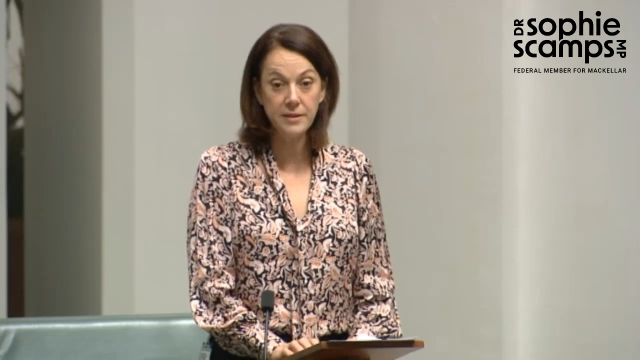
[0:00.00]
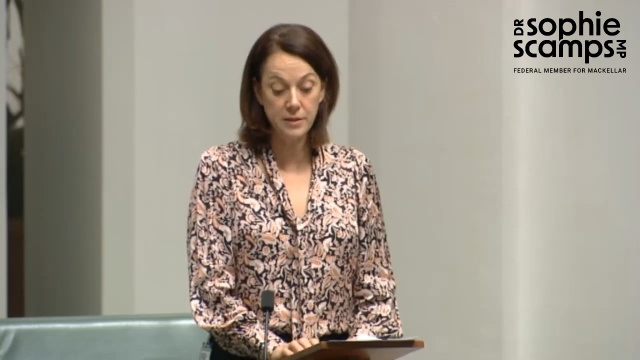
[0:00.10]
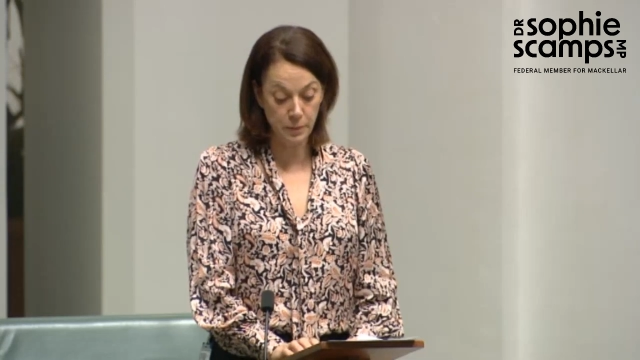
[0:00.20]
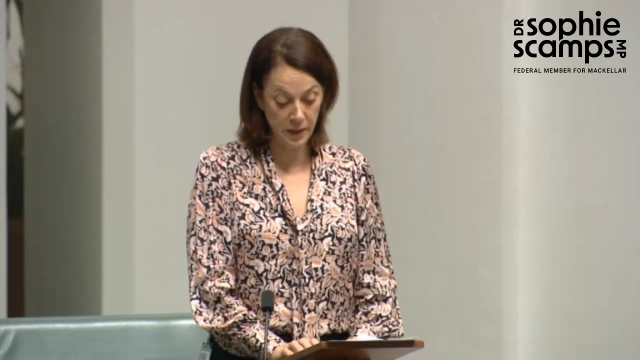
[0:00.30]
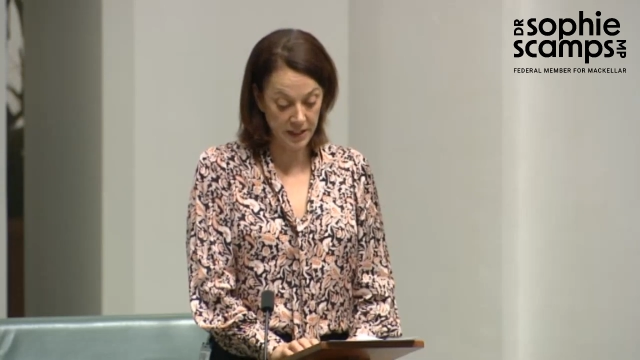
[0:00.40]

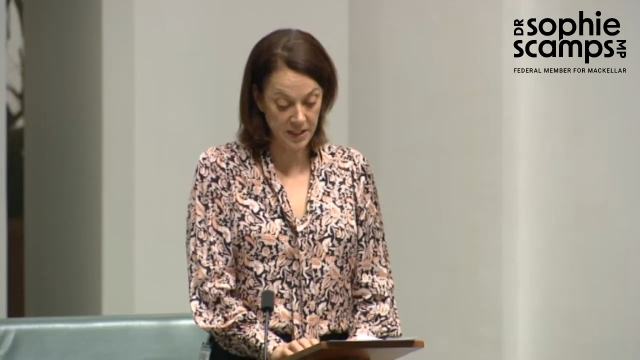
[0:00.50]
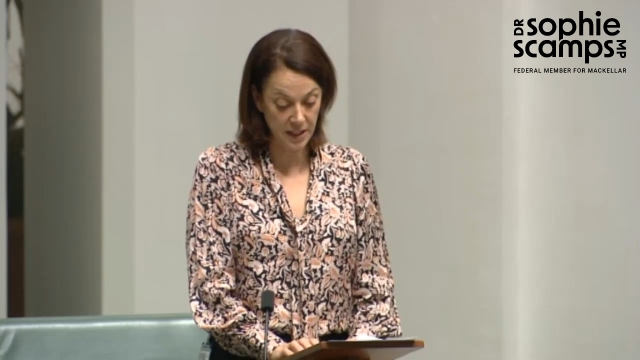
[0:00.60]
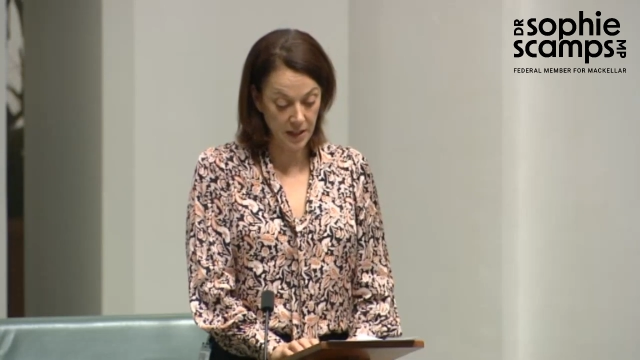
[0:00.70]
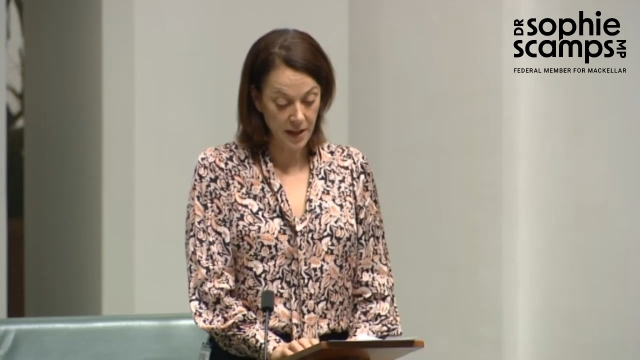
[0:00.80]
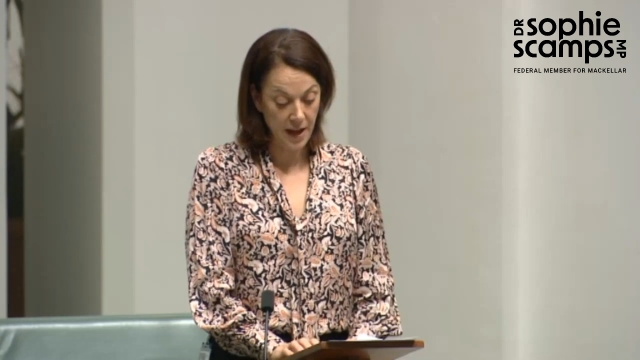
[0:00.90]

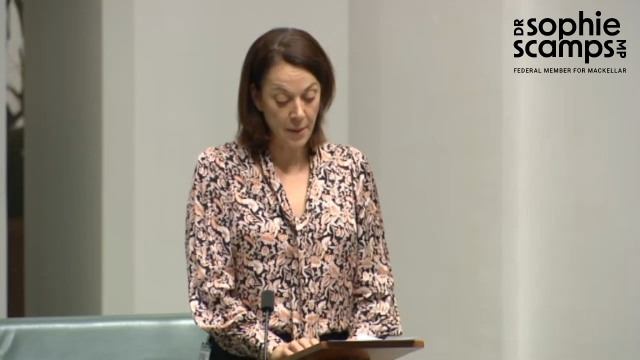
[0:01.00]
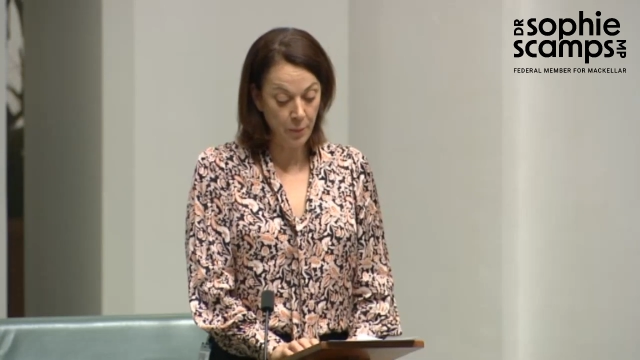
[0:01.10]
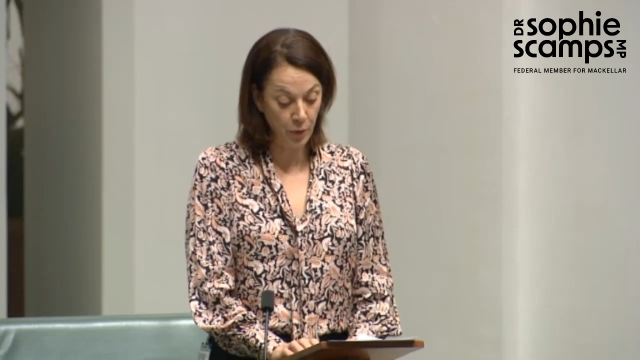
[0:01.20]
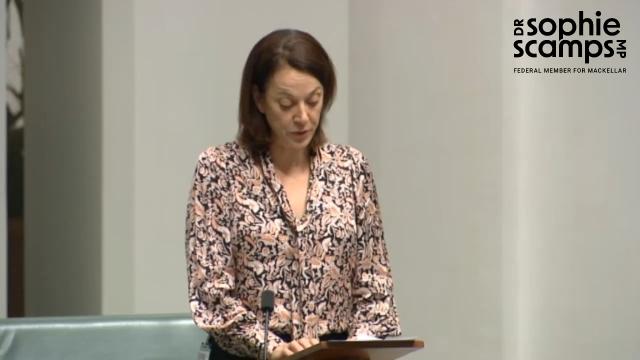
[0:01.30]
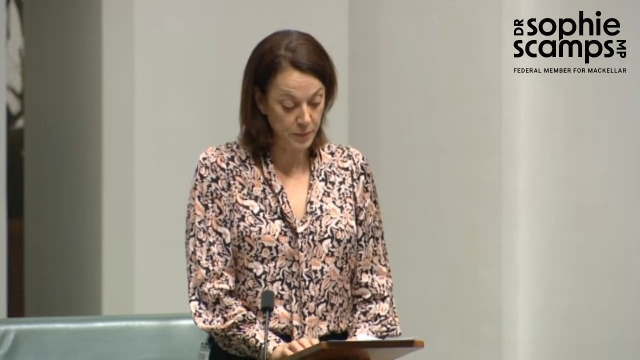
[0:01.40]
stability and
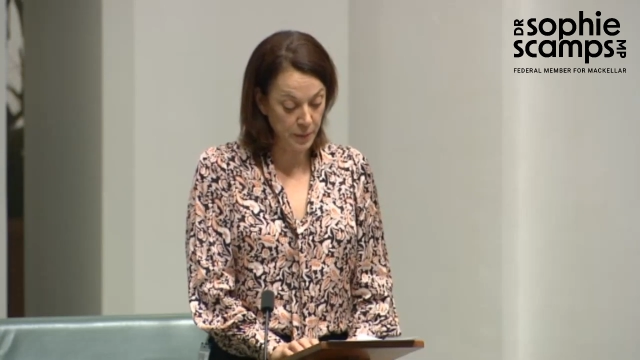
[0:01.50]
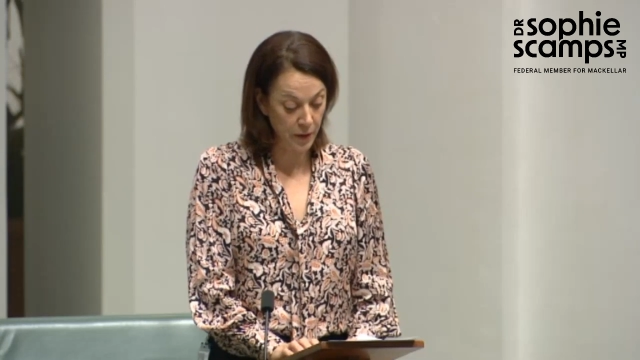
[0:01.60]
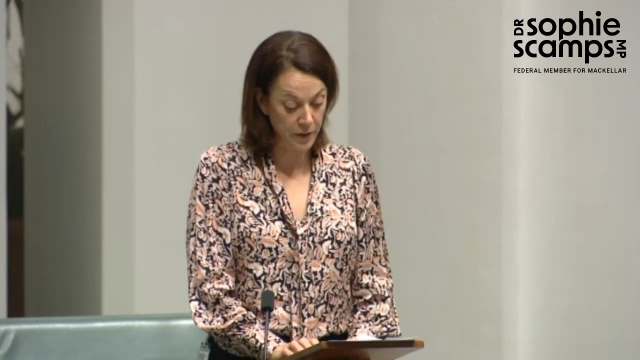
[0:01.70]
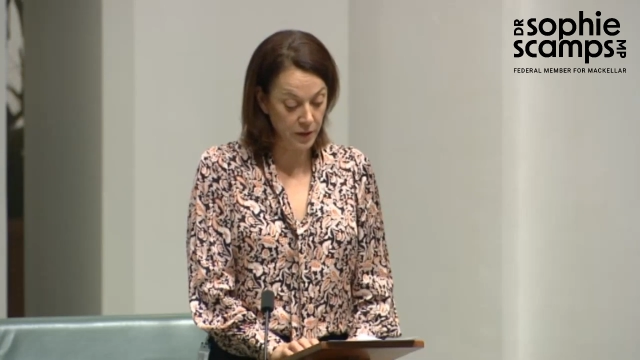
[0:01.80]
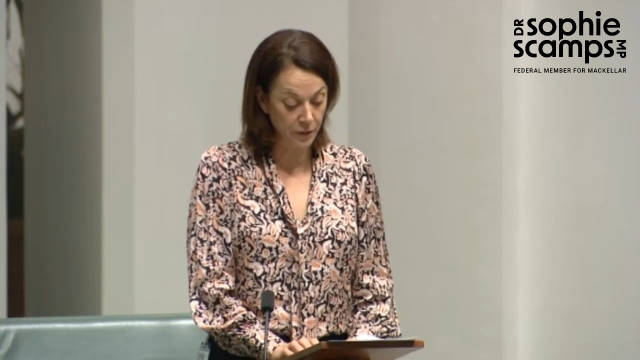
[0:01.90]

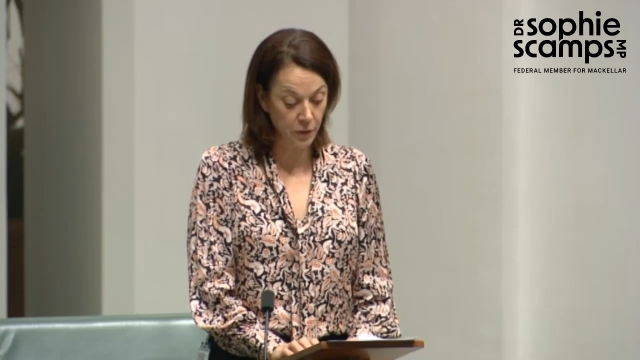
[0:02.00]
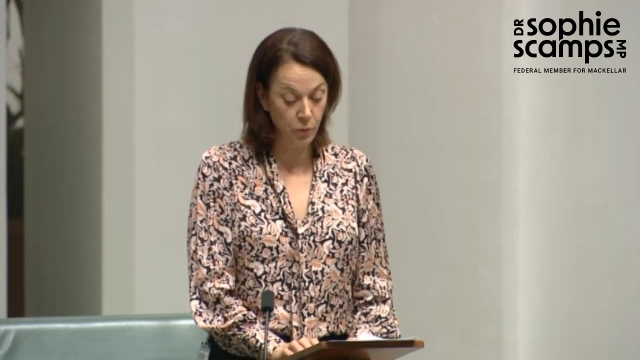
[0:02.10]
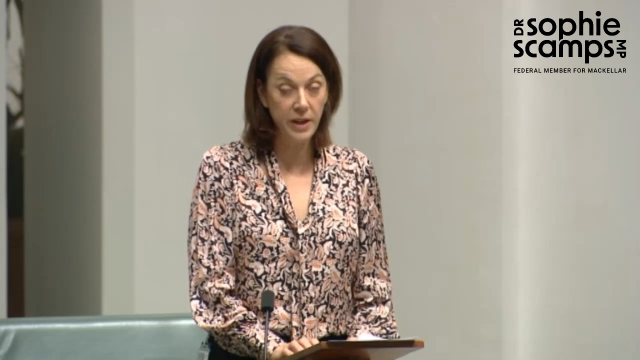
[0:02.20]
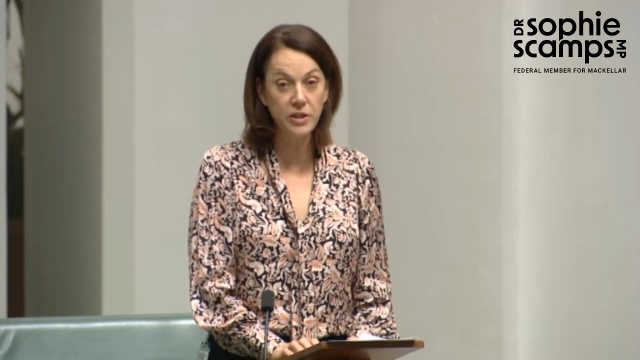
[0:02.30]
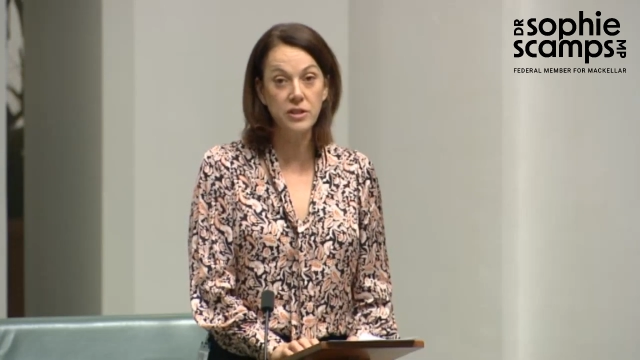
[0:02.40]
prosperity of the
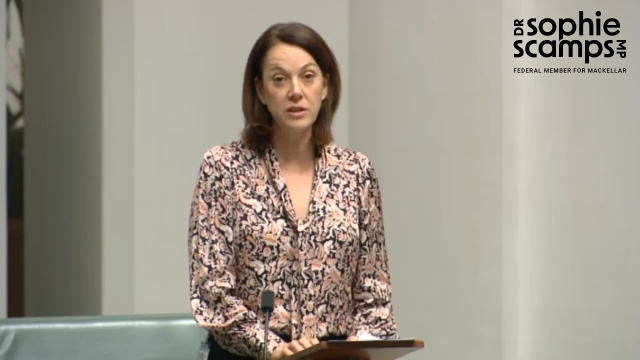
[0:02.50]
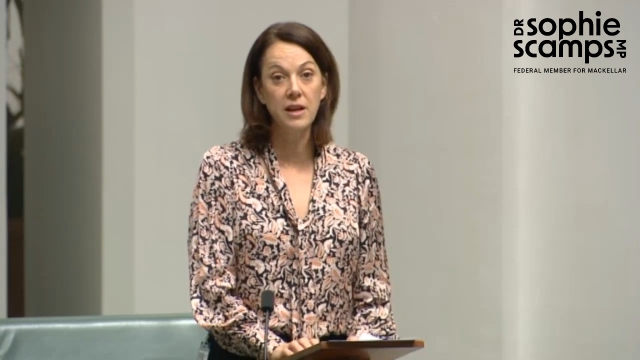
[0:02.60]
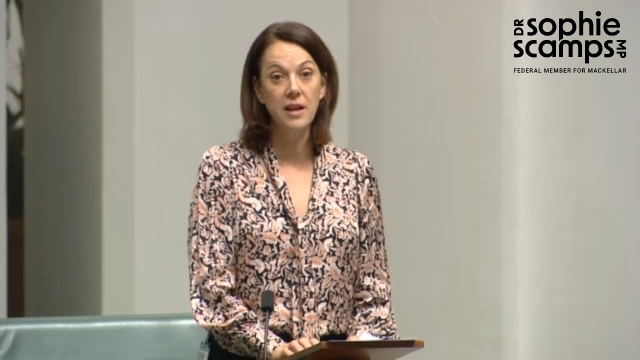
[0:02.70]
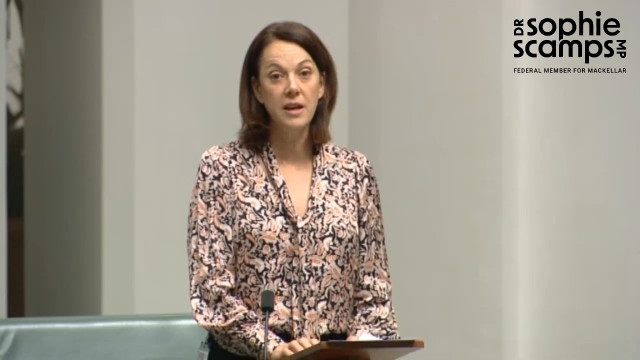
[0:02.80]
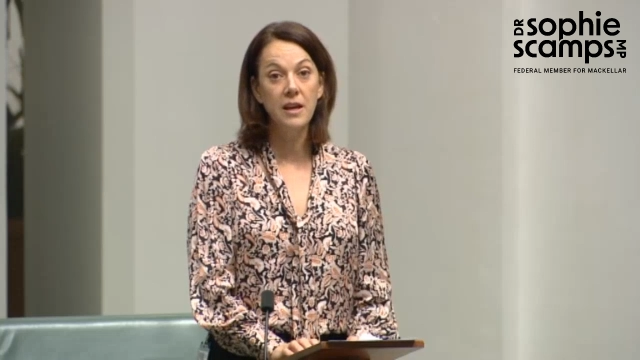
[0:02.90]
region,
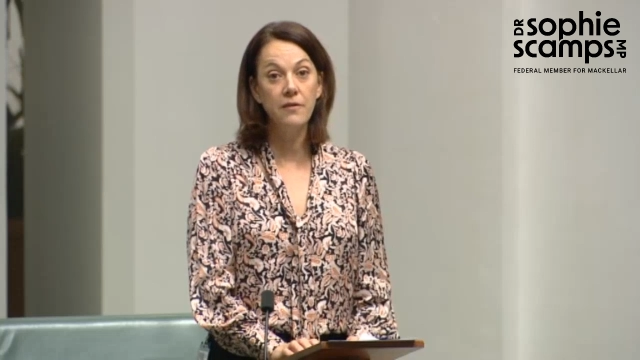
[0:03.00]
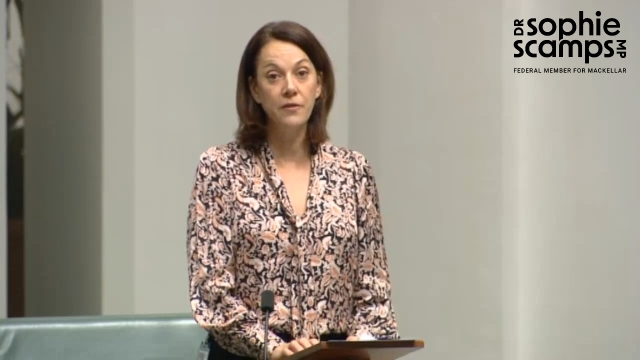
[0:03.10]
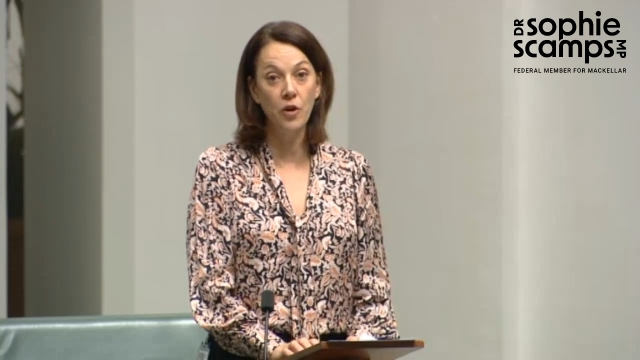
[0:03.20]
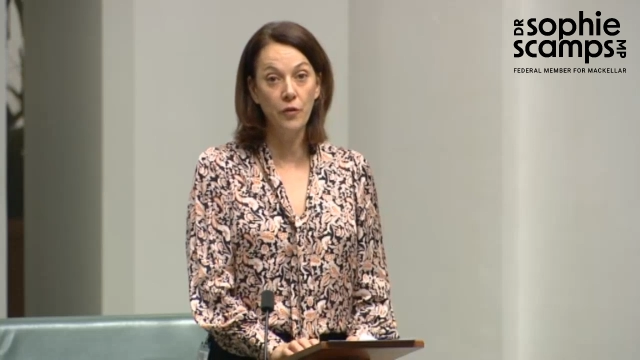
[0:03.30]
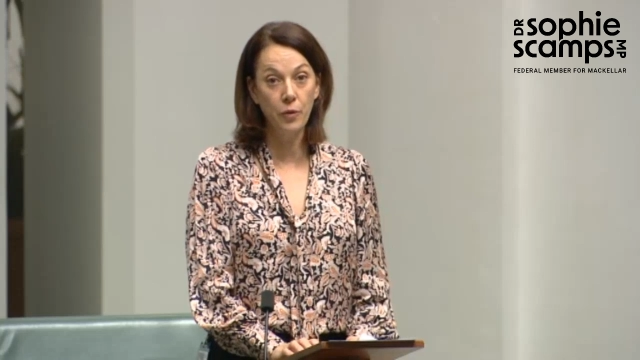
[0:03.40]
if
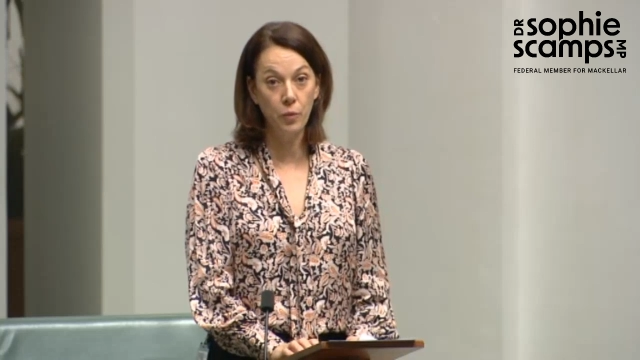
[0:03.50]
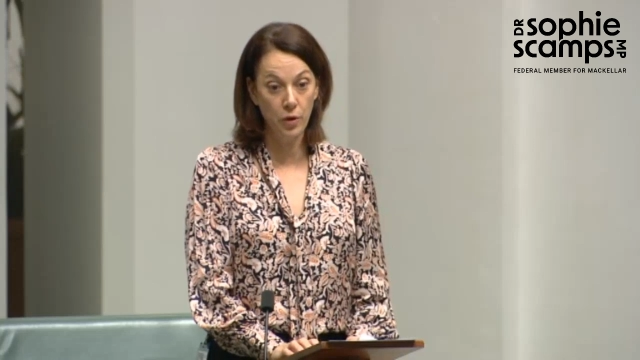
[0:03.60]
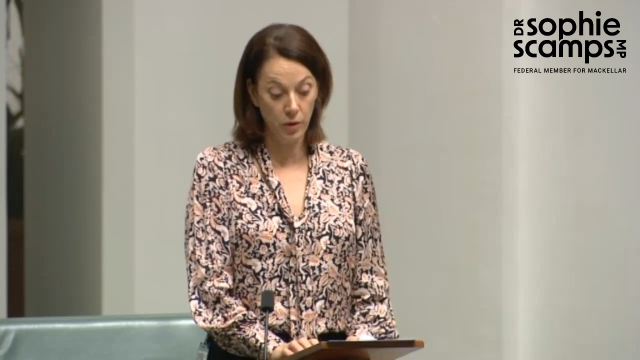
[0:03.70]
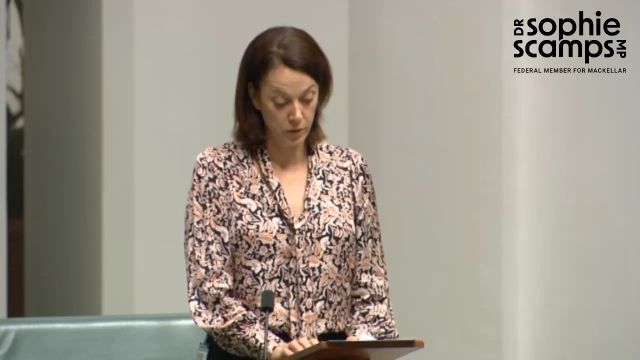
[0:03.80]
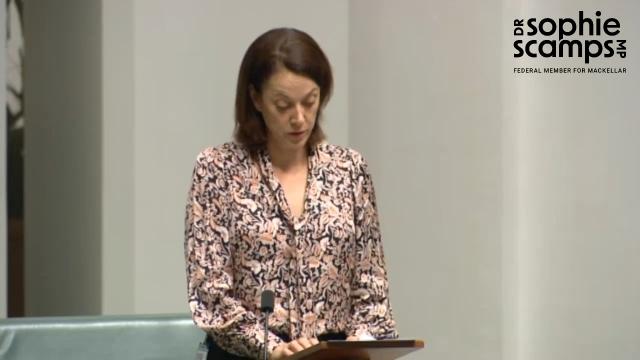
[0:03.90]
not the
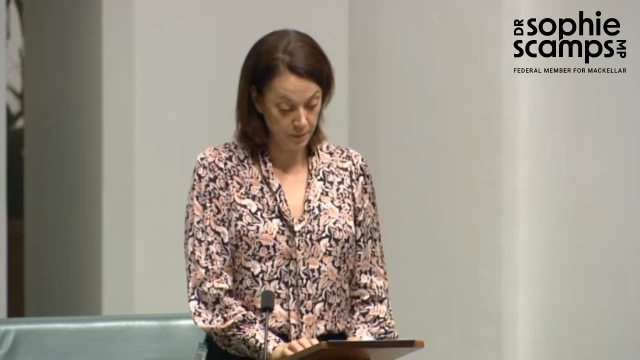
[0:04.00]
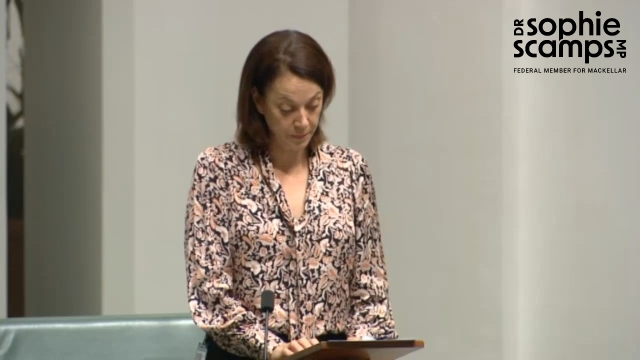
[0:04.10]
world.